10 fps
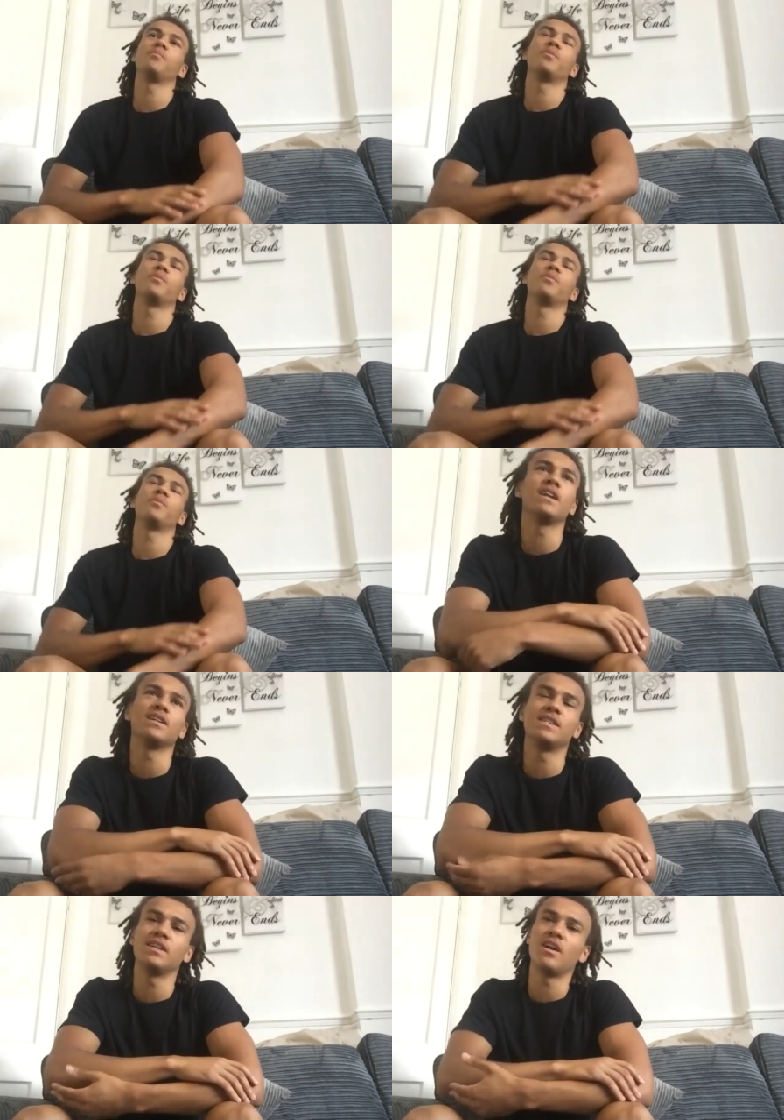but then again, I
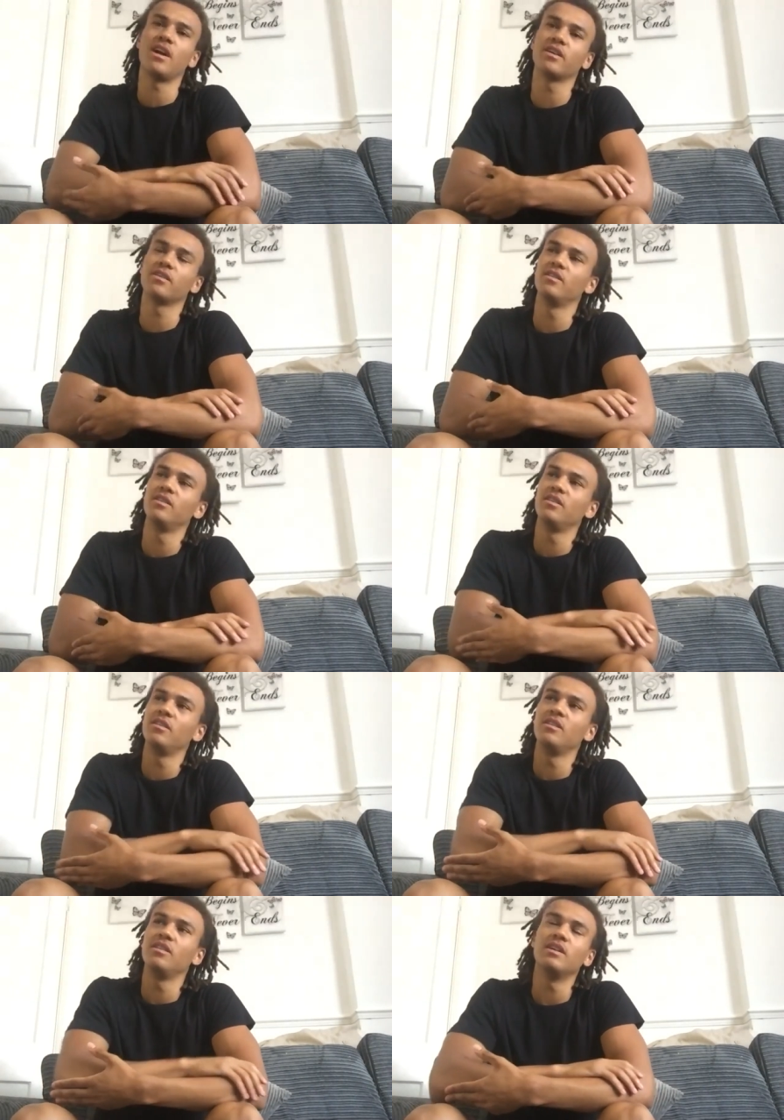said
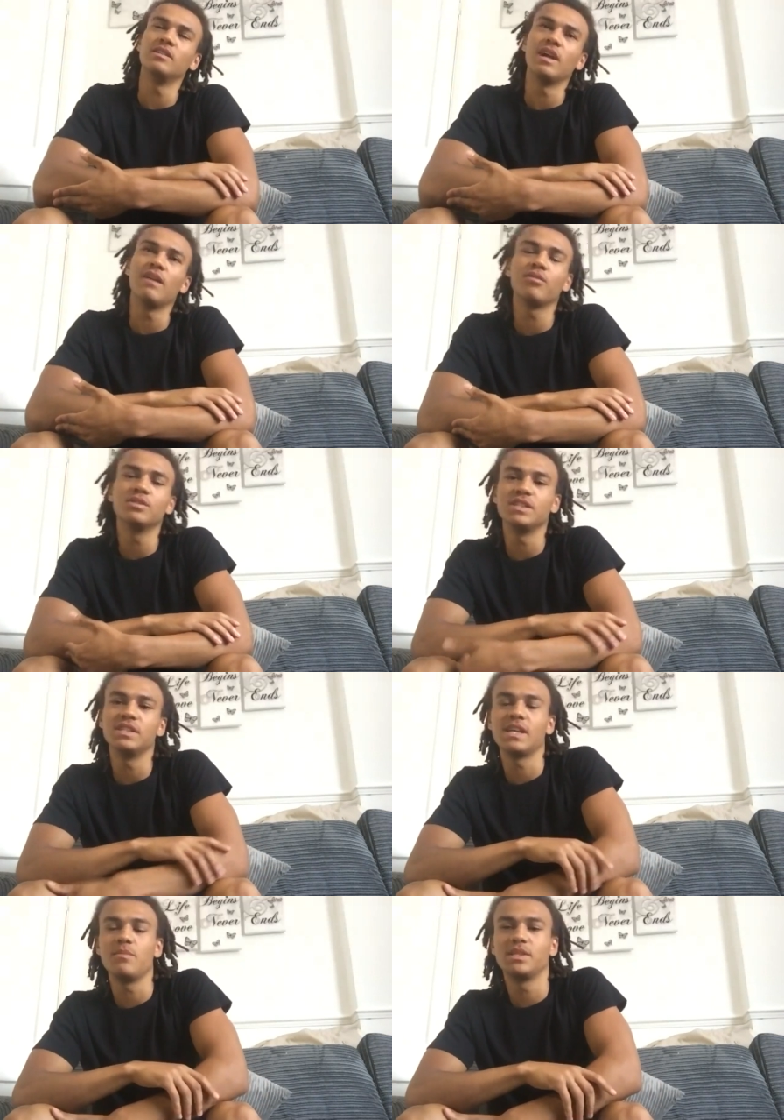everyone's in the
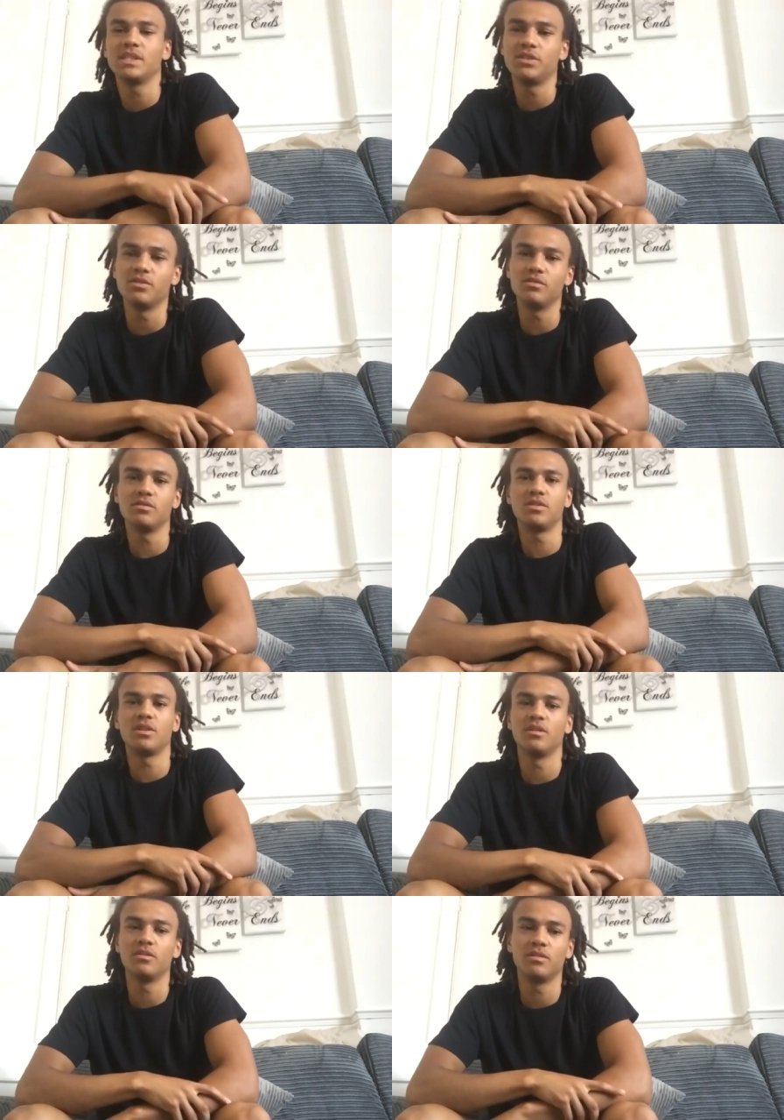same position.
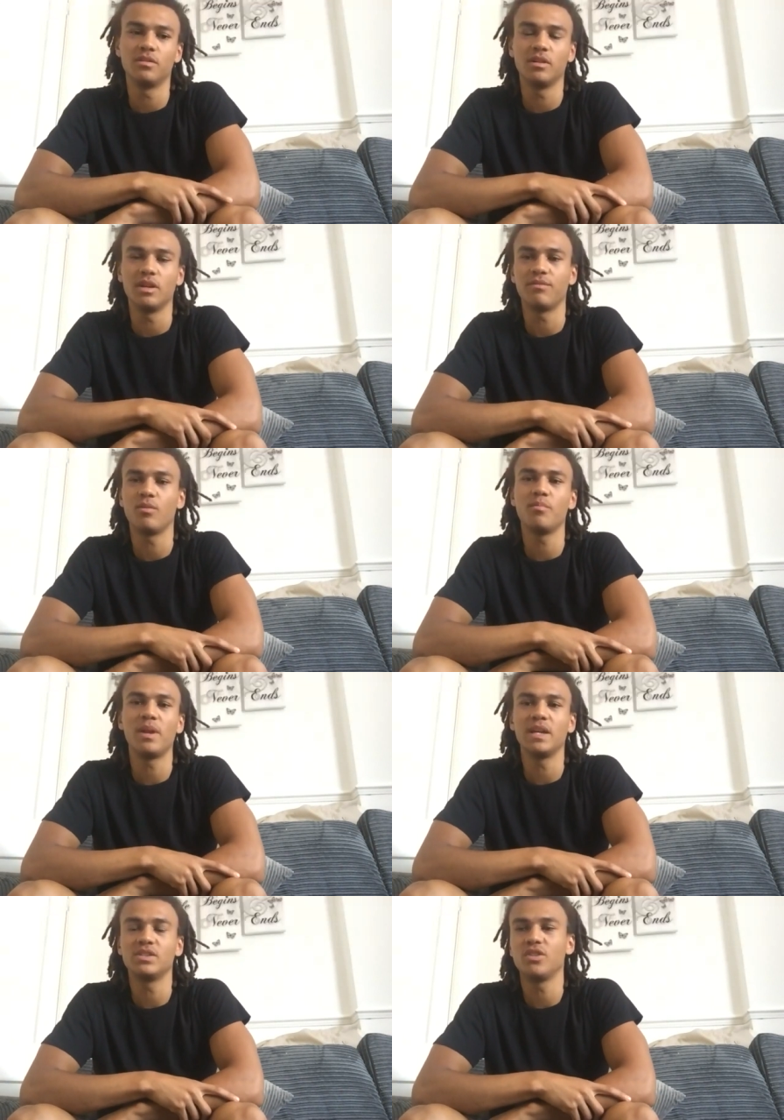So if one
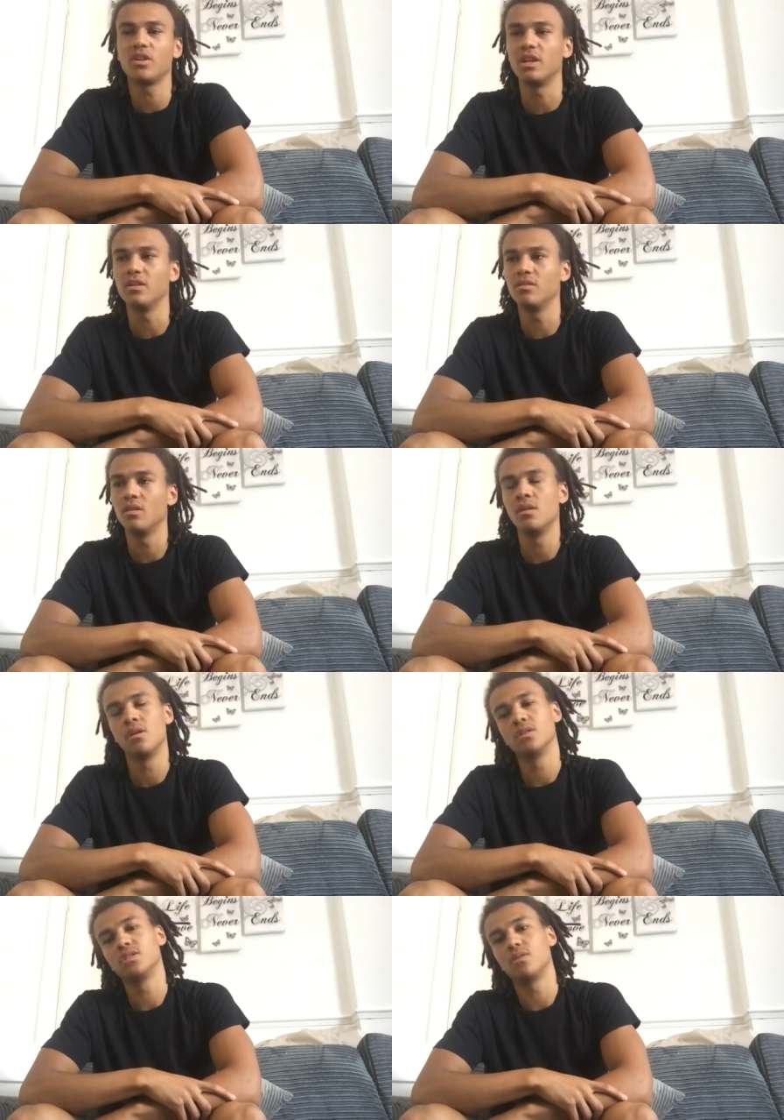player is struggling,
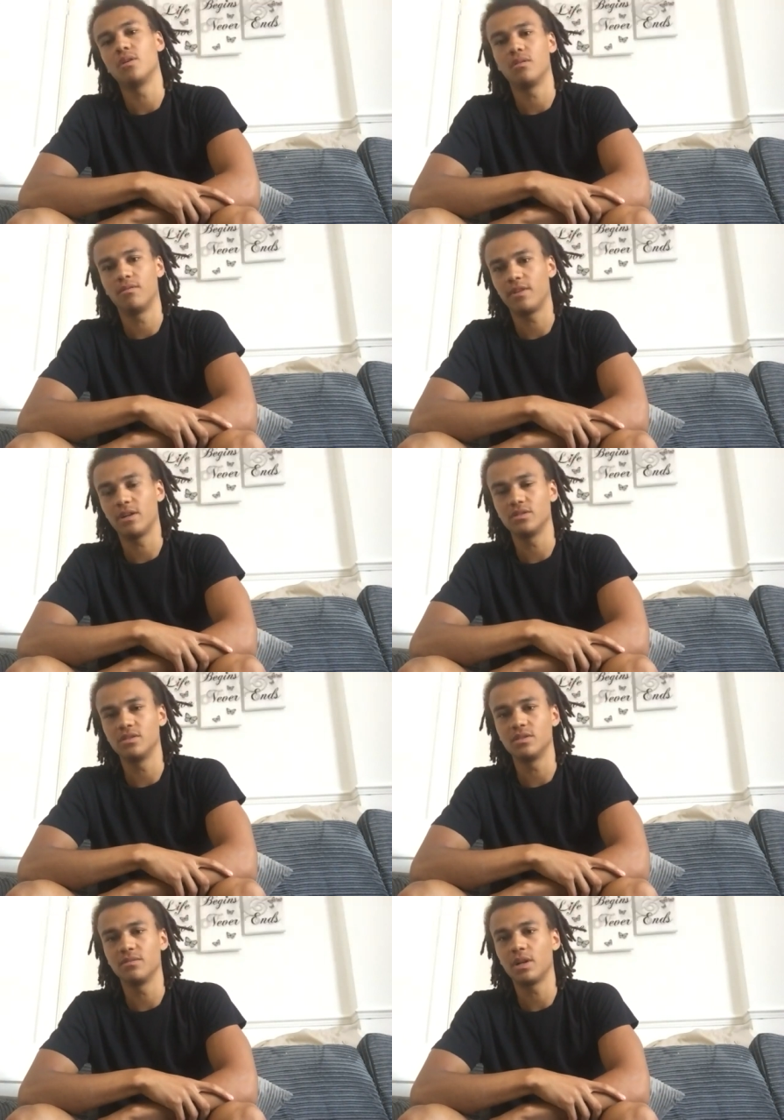so are
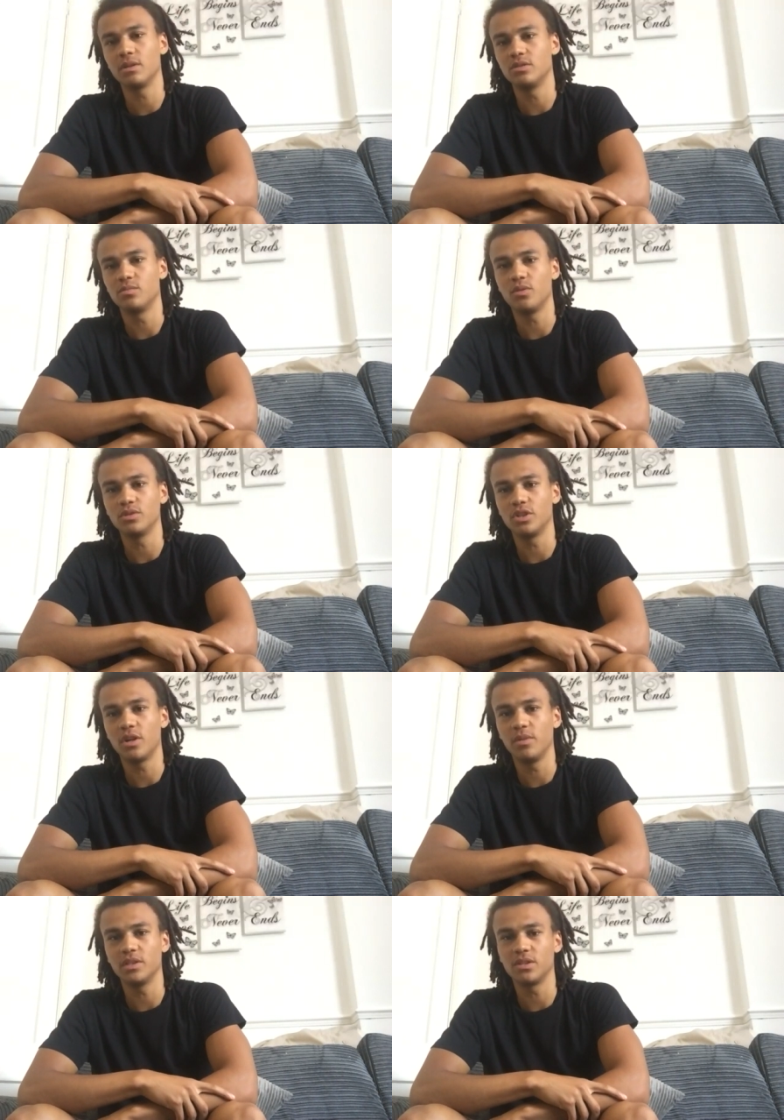thousands and thousands more. Do you know
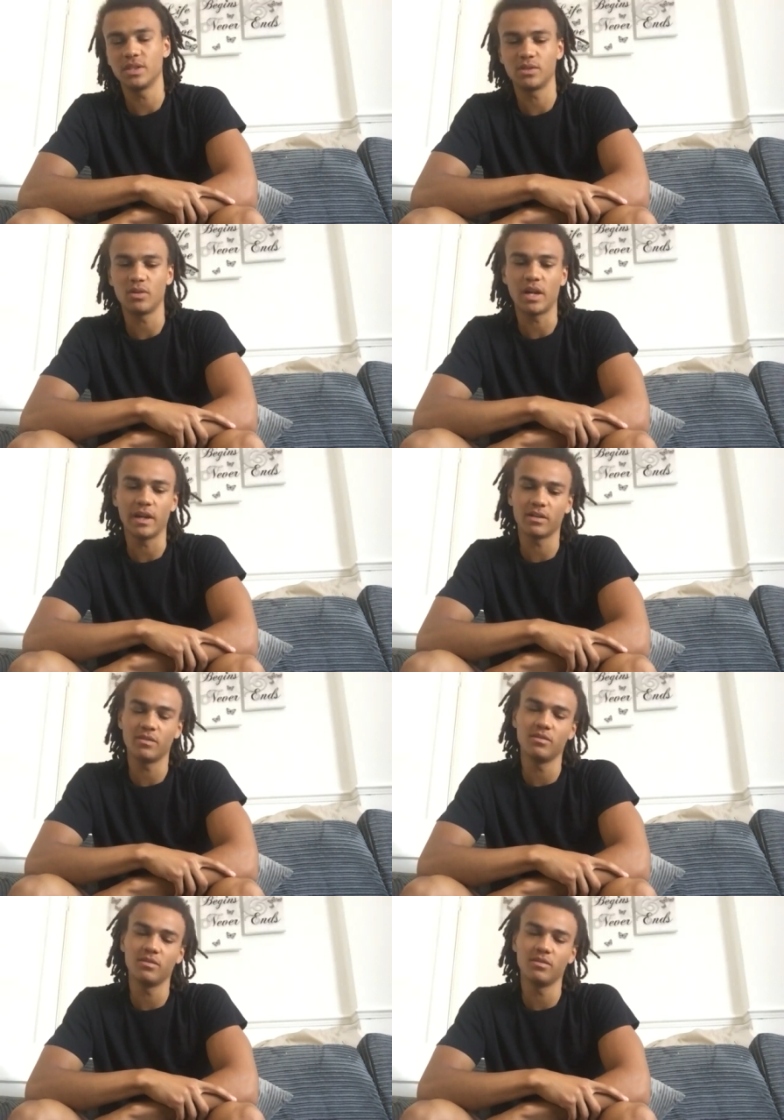what I mean? So it's not like